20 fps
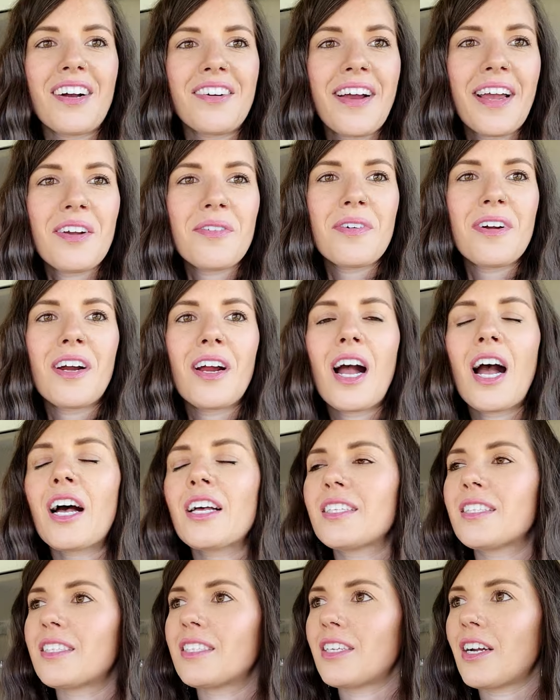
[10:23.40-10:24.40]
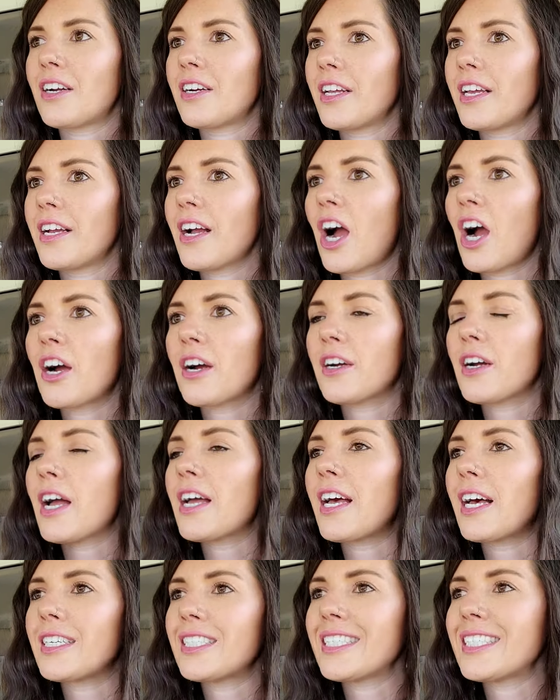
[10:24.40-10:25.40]
All right, we're starting
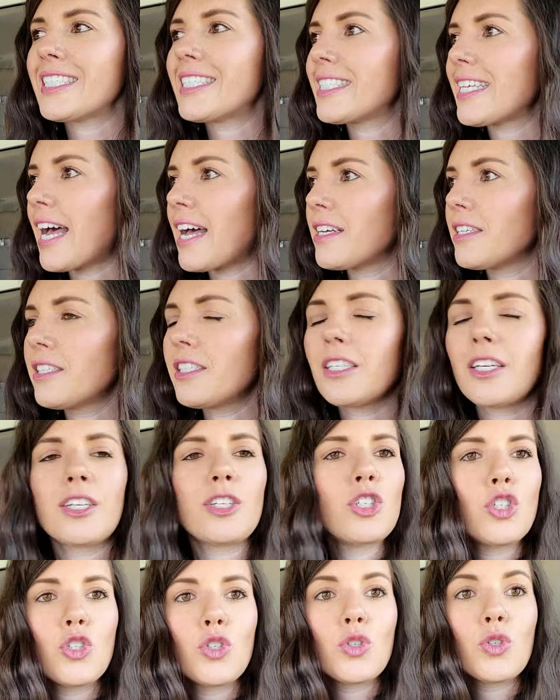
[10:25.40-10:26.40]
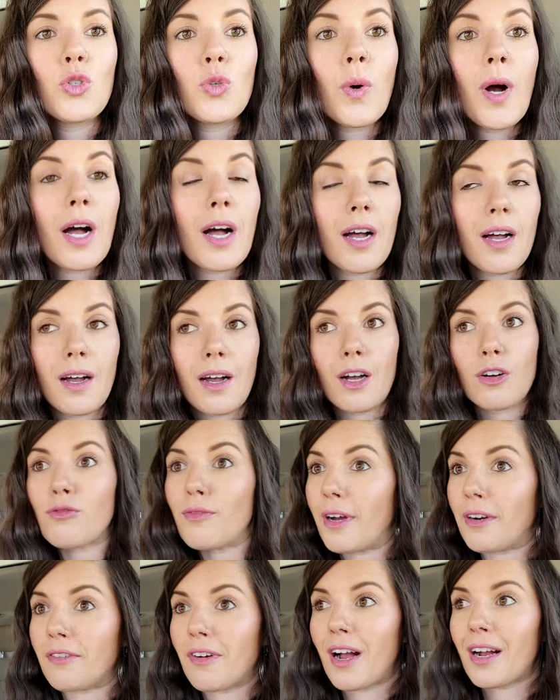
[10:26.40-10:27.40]
our descent
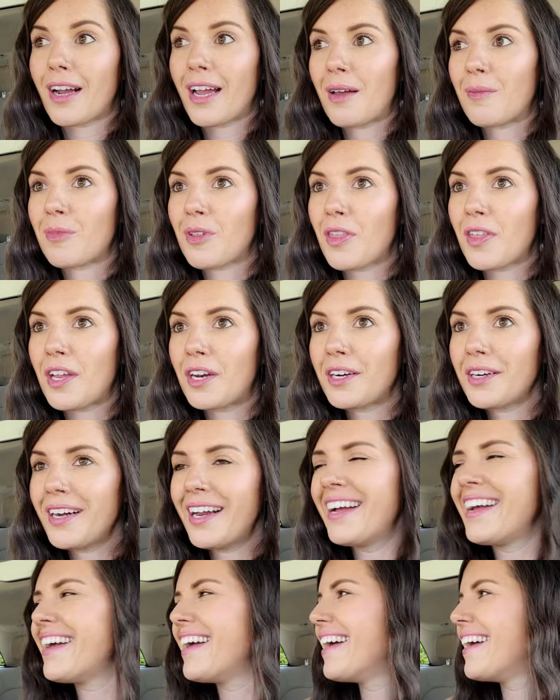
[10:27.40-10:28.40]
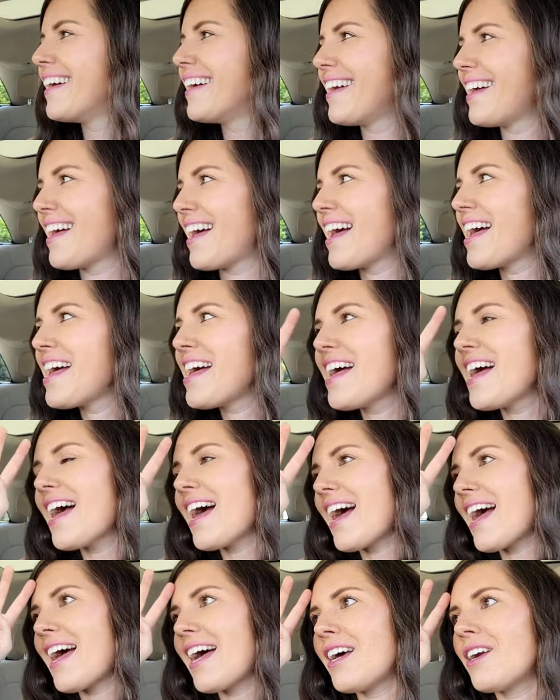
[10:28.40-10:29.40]
to Red Rock Amphitheater.
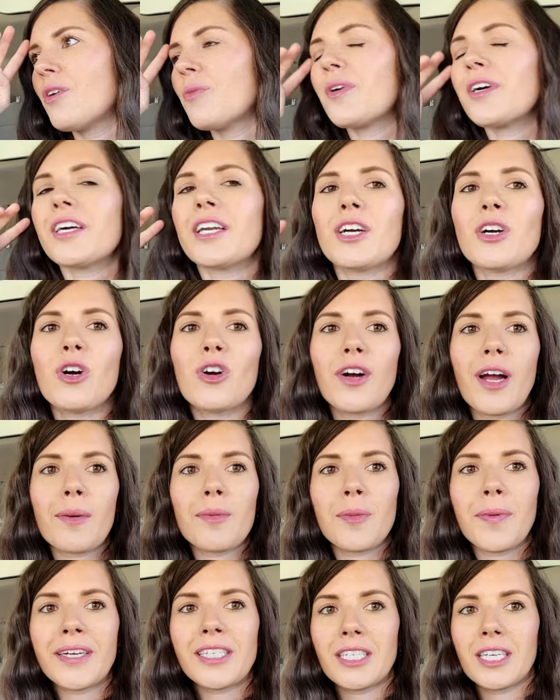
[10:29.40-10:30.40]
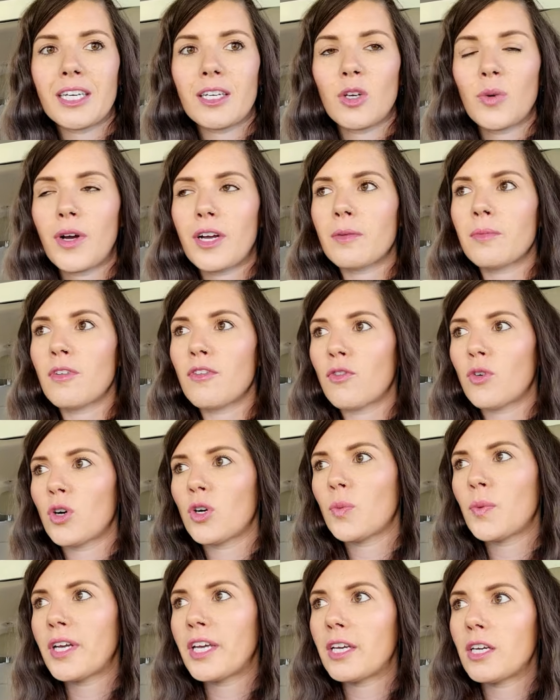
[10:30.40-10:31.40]
And we're gonna go grab a bite to eat quick
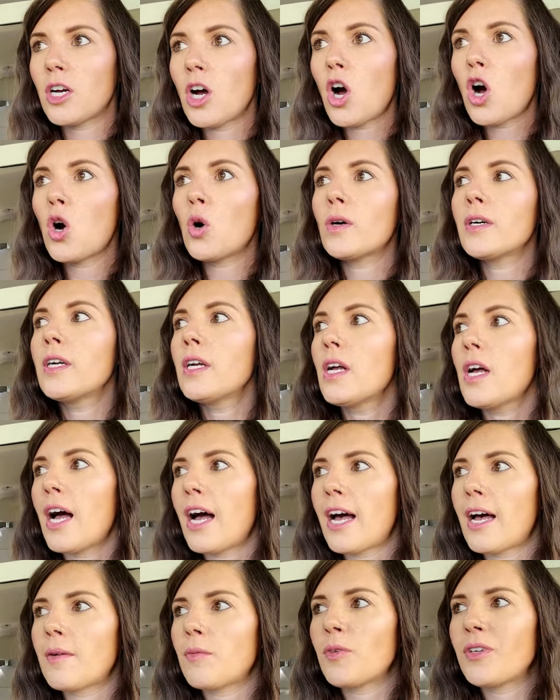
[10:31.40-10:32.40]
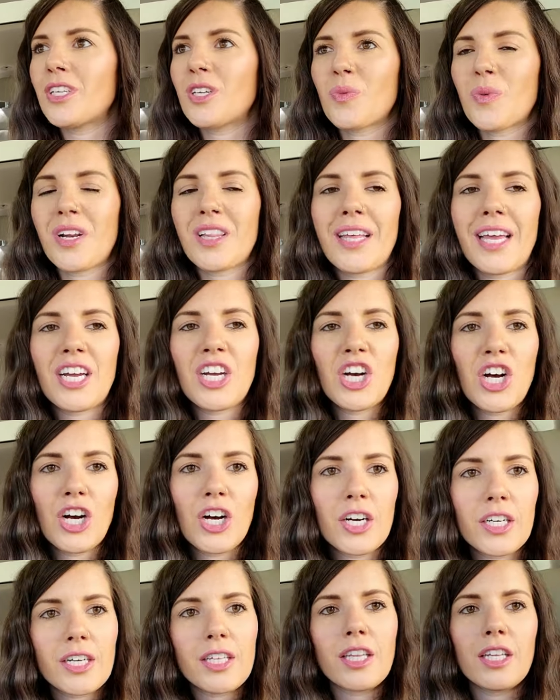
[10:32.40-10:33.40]
before we go. We didn't wanna like
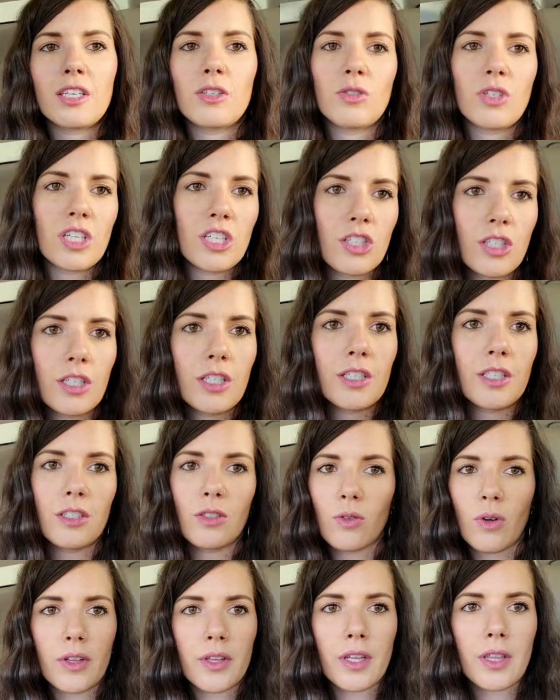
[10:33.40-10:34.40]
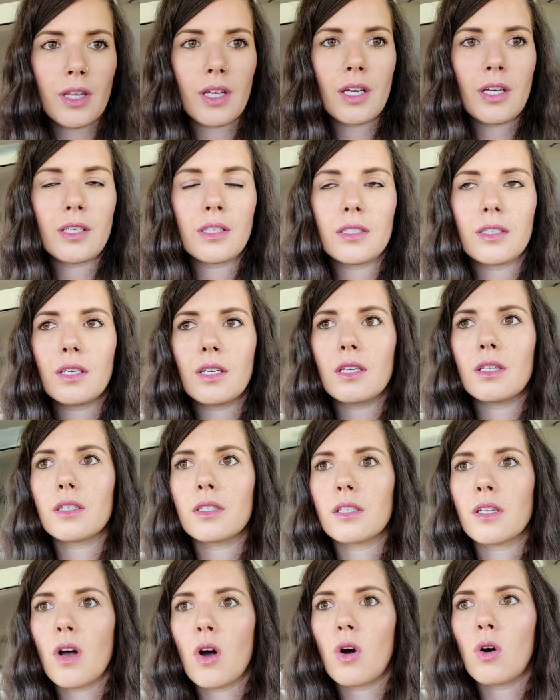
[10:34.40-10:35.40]
cook and then do dishes and do all the things.
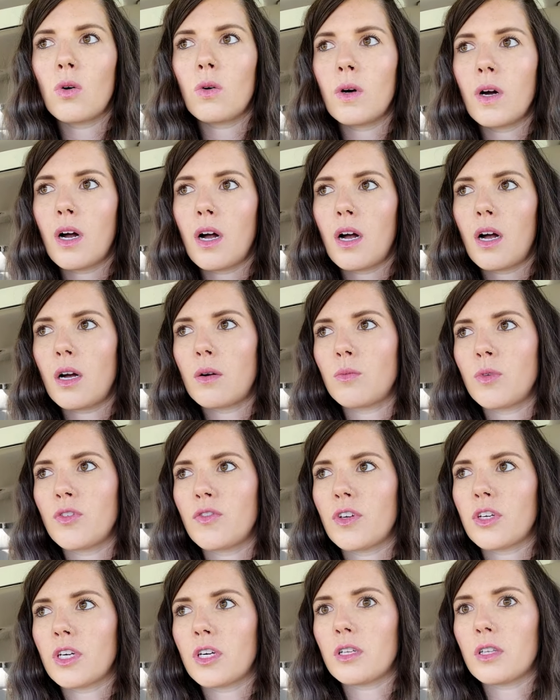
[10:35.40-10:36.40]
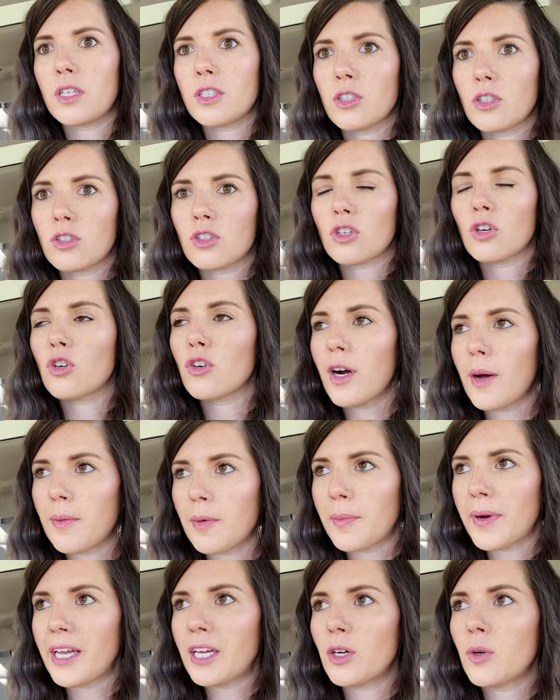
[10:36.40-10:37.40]
So we figured let's just go
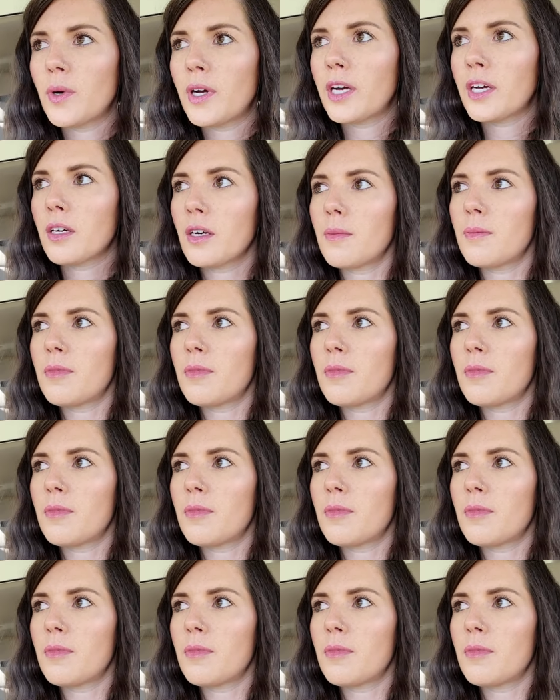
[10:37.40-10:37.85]
grab a bite quick.